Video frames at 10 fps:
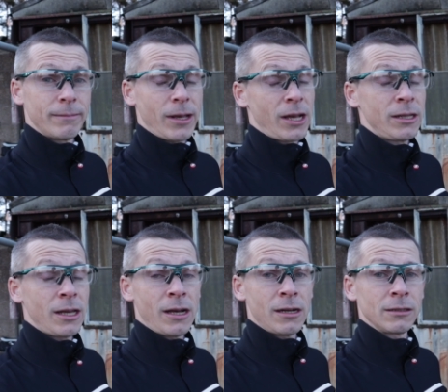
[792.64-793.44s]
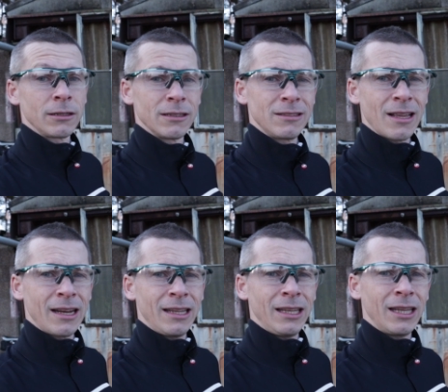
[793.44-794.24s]
I heart
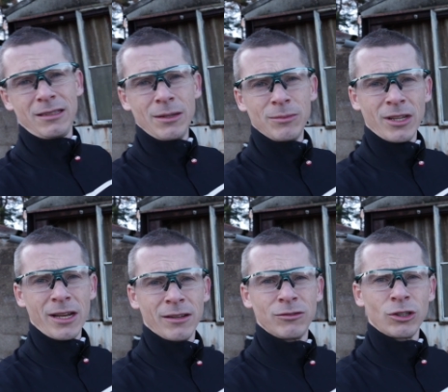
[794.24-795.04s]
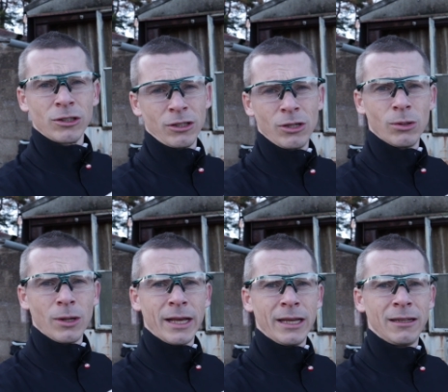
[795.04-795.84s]
Castelli. Seems that I've drunk the
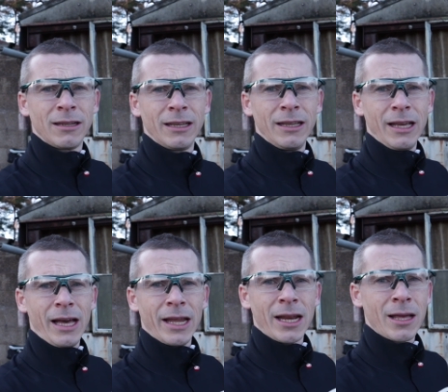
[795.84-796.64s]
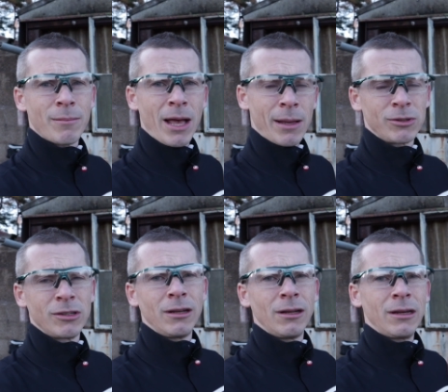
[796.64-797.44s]
Kool-Aid and I'm
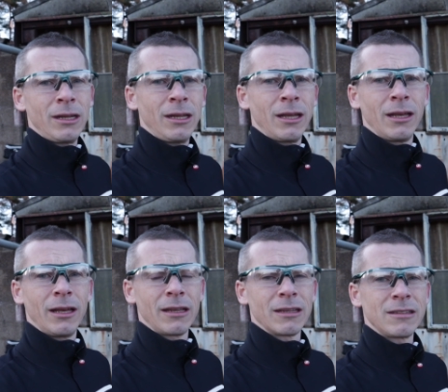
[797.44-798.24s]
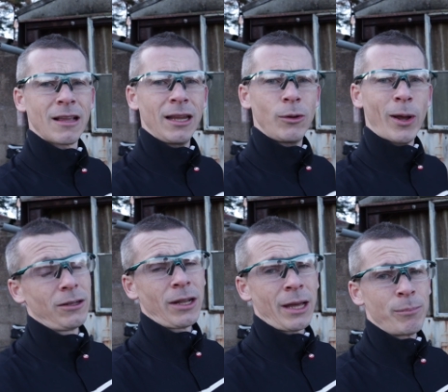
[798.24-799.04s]
absolutely a Castelli one.
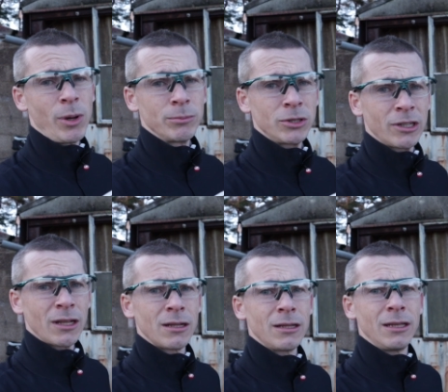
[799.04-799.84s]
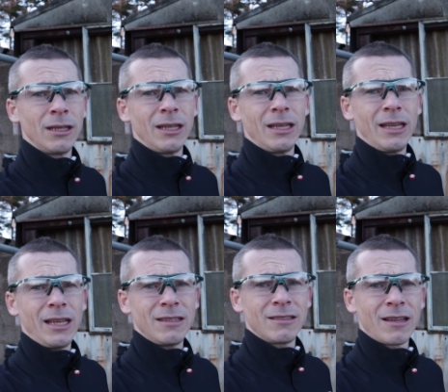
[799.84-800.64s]
On that bombshell,
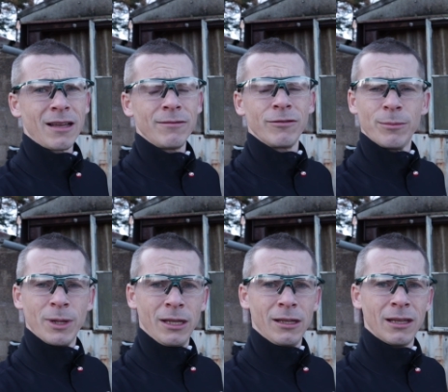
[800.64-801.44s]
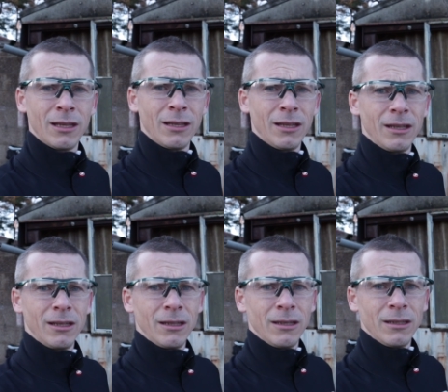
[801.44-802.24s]
it's time for me
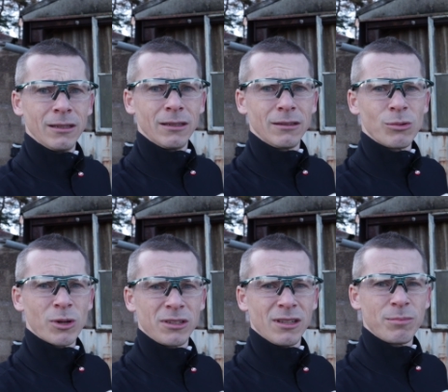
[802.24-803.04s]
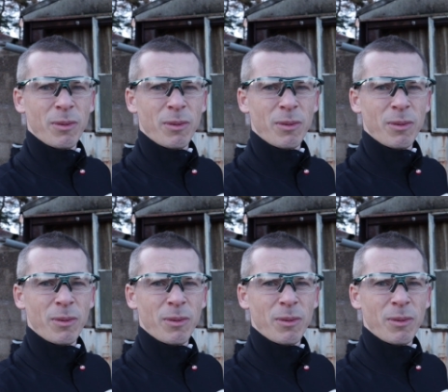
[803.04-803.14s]
to wash this